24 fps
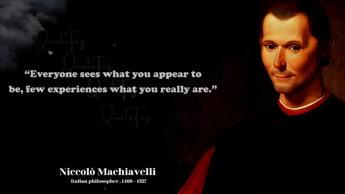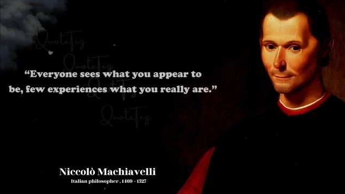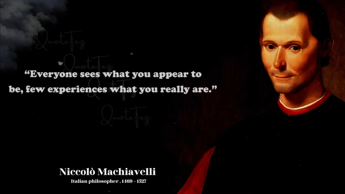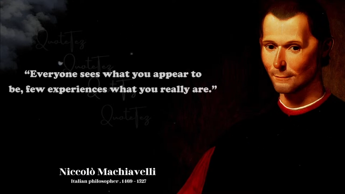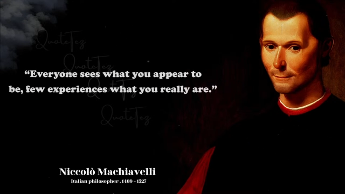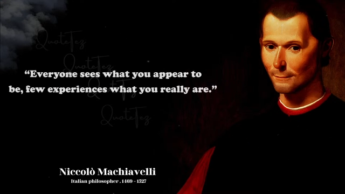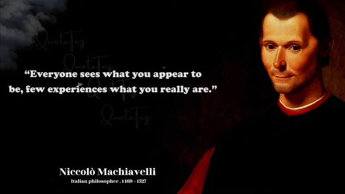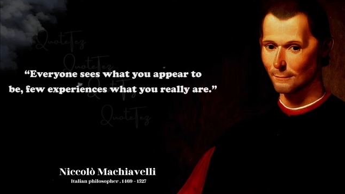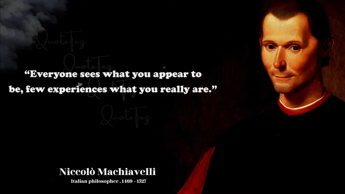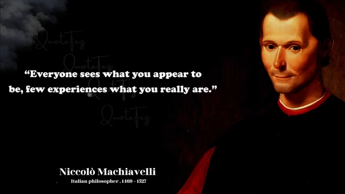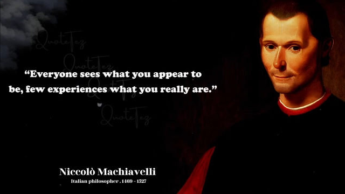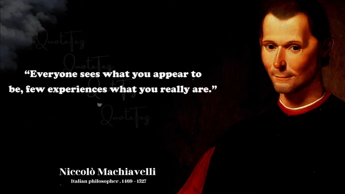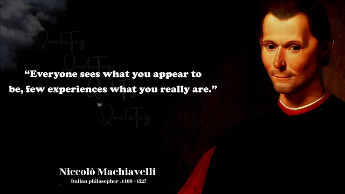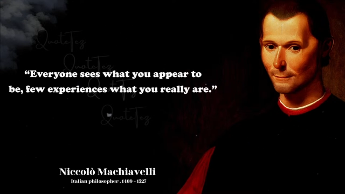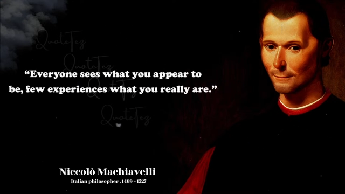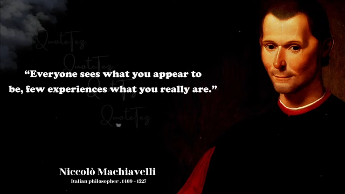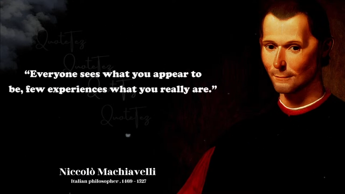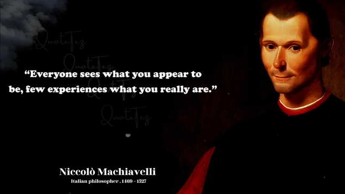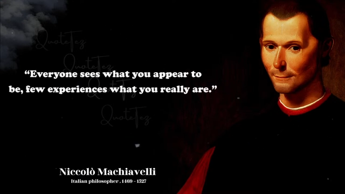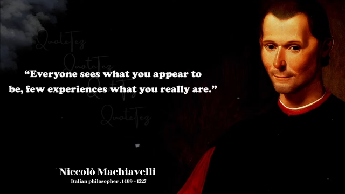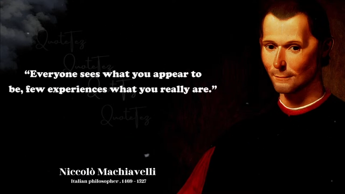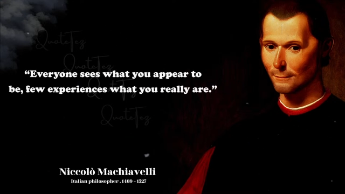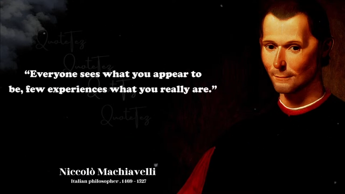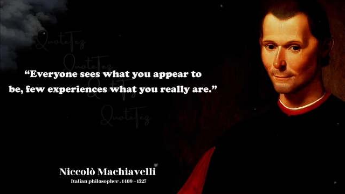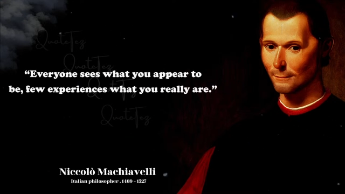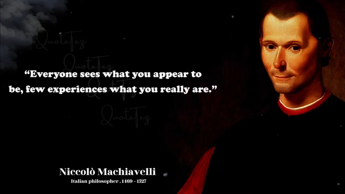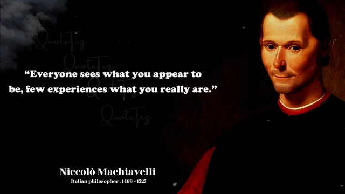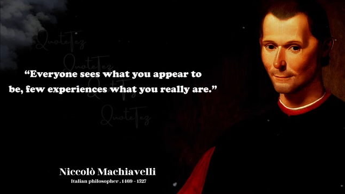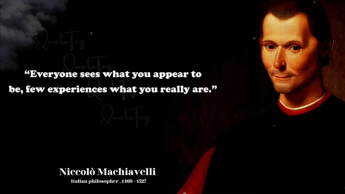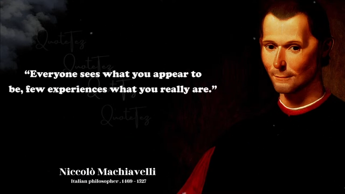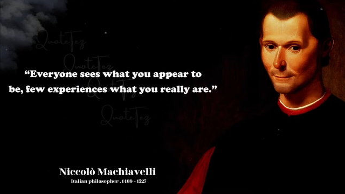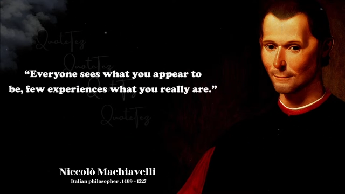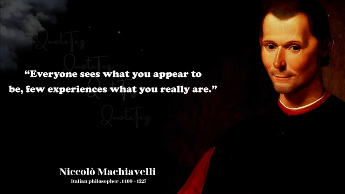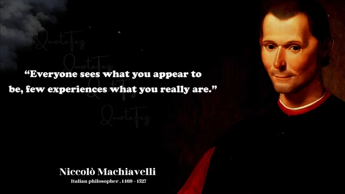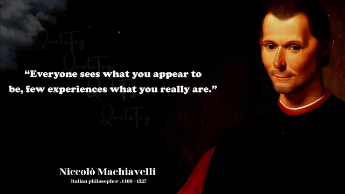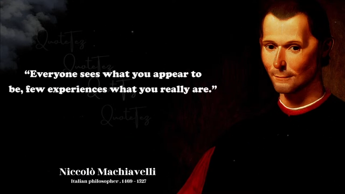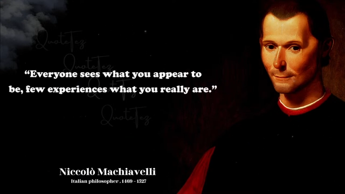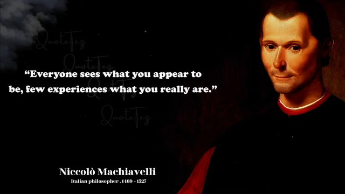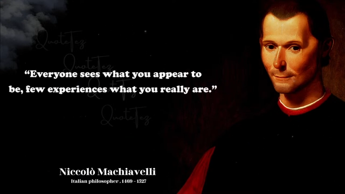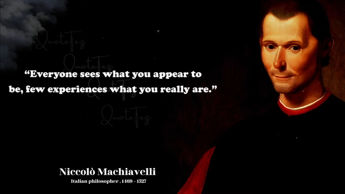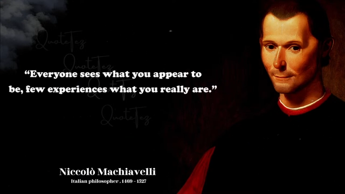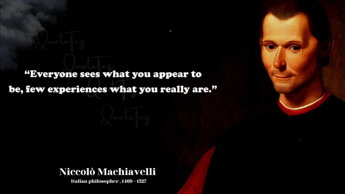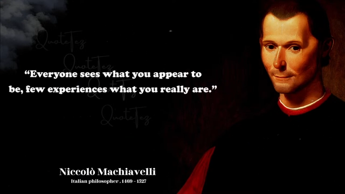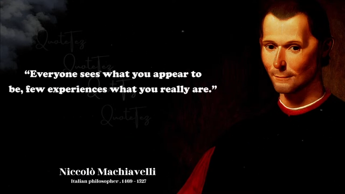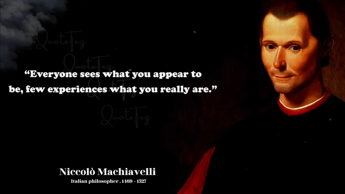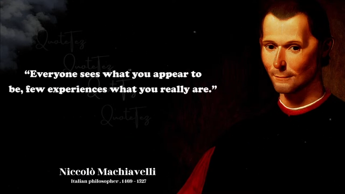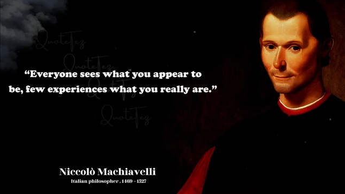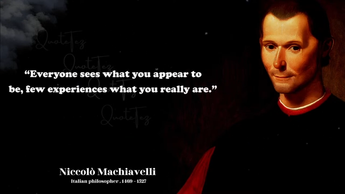
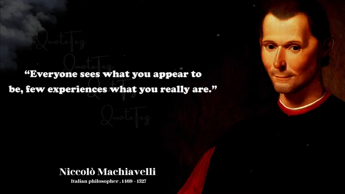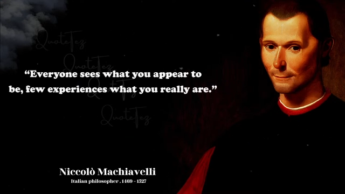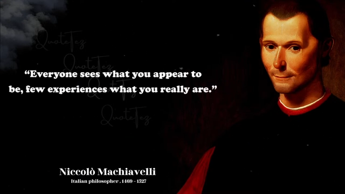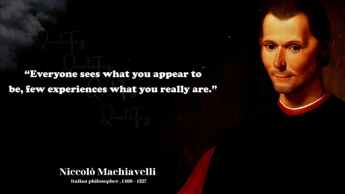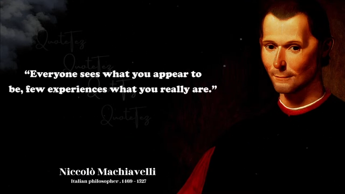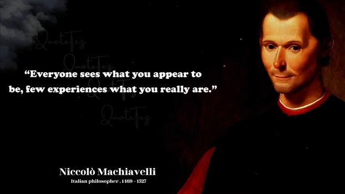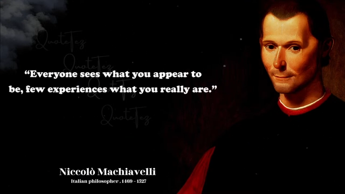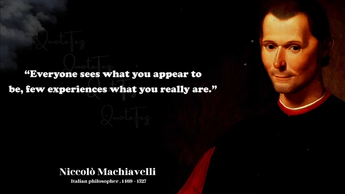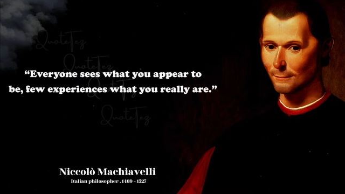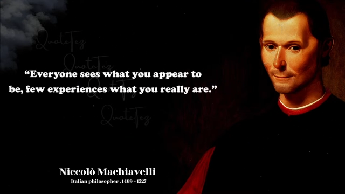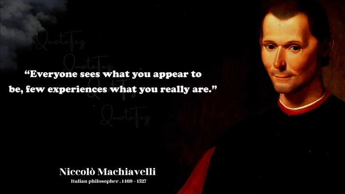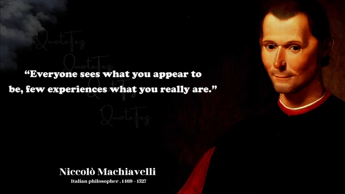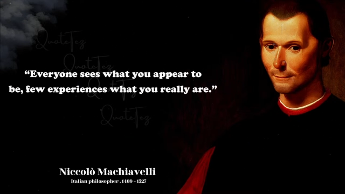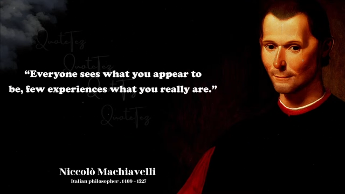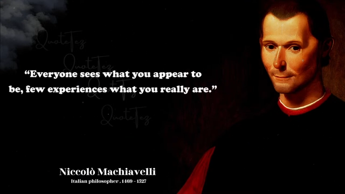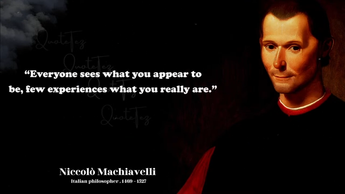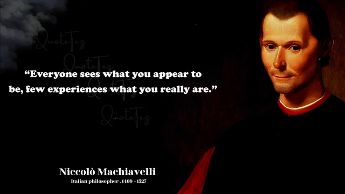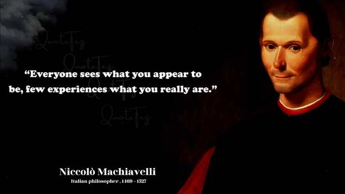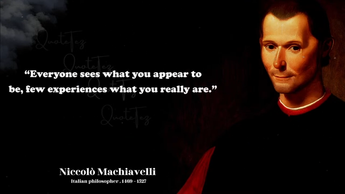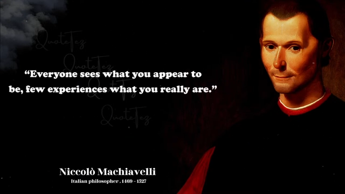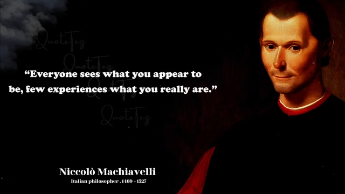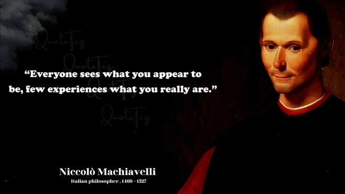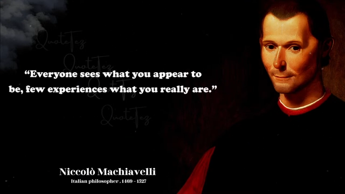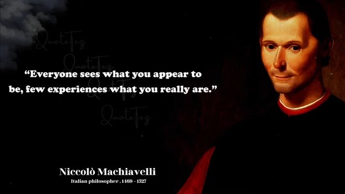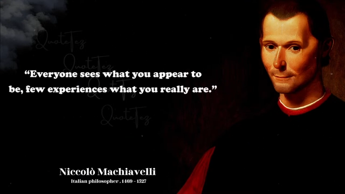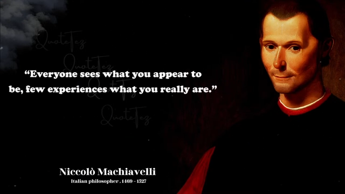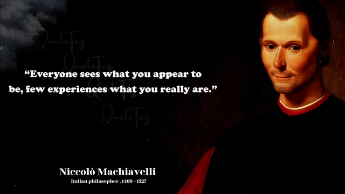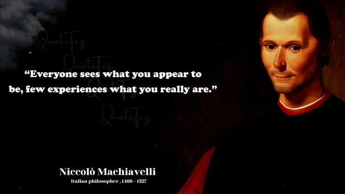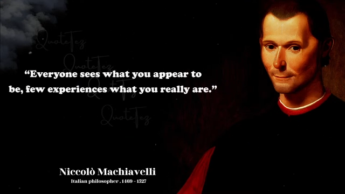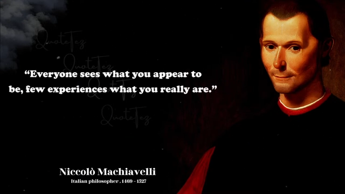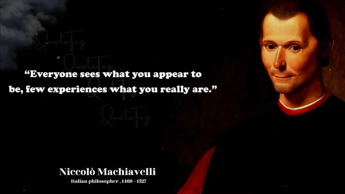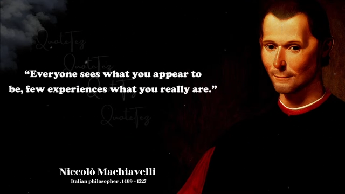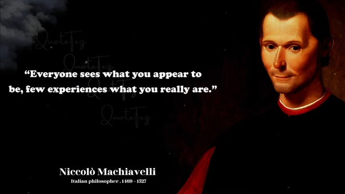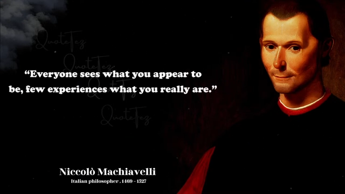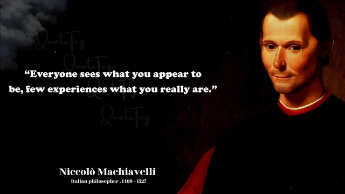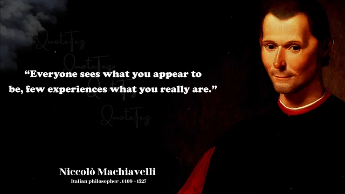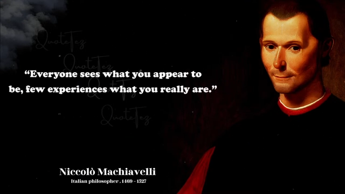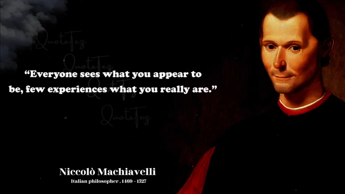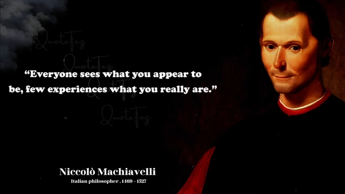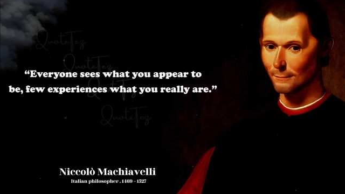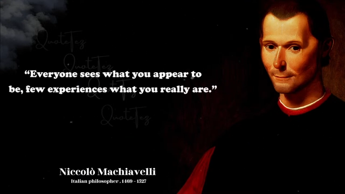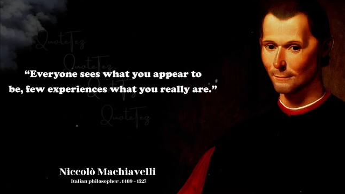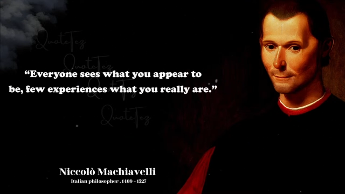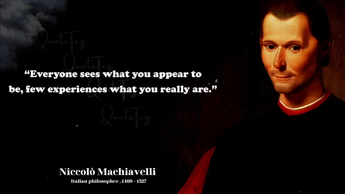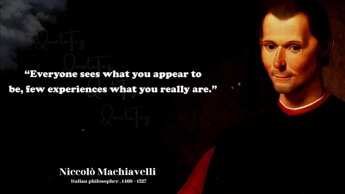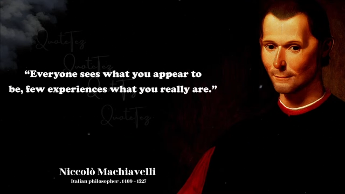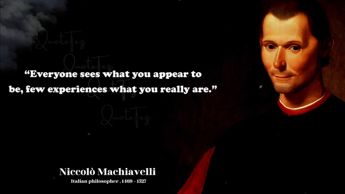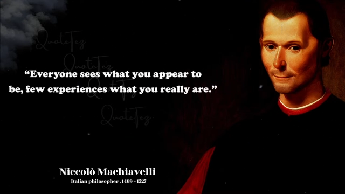
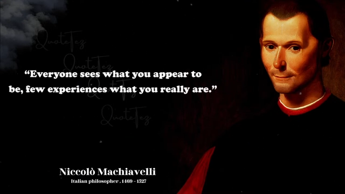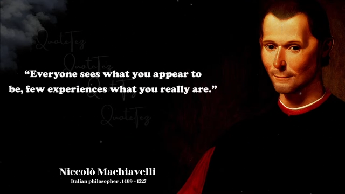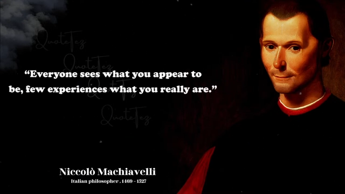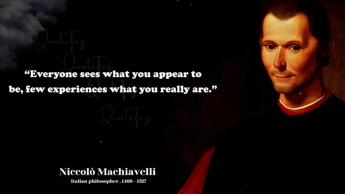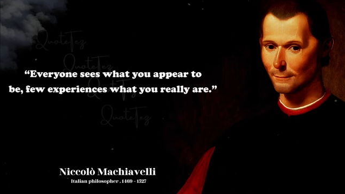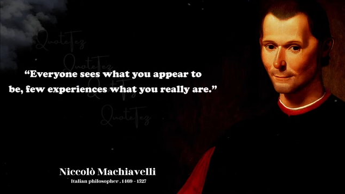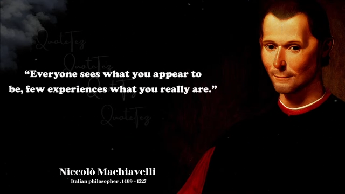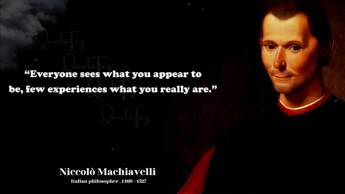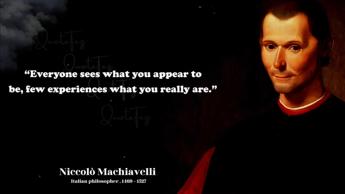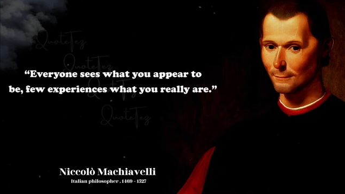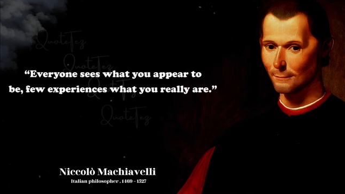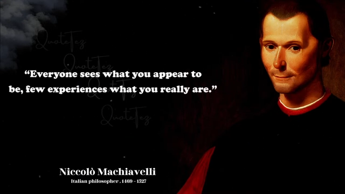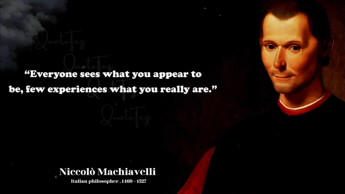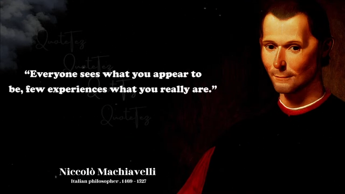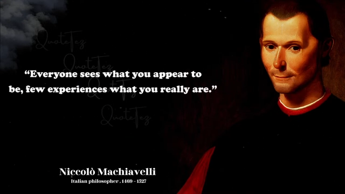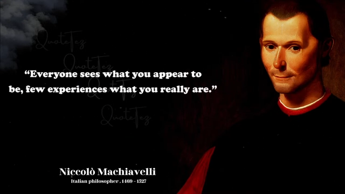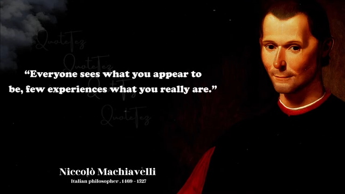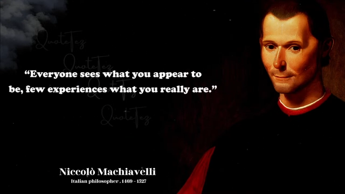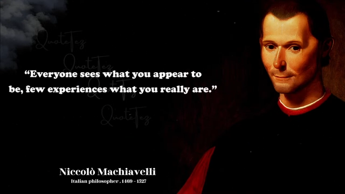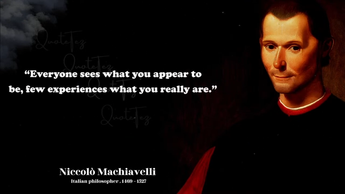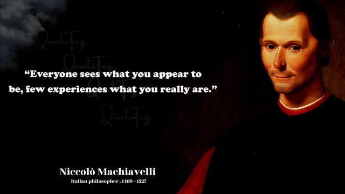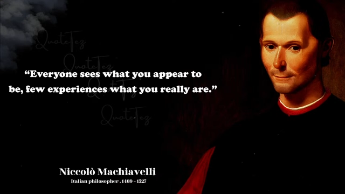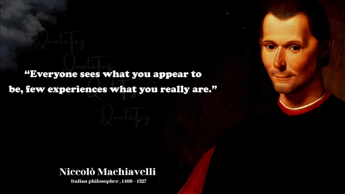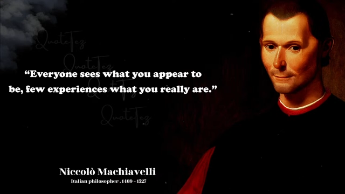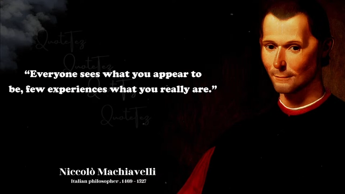[no speech]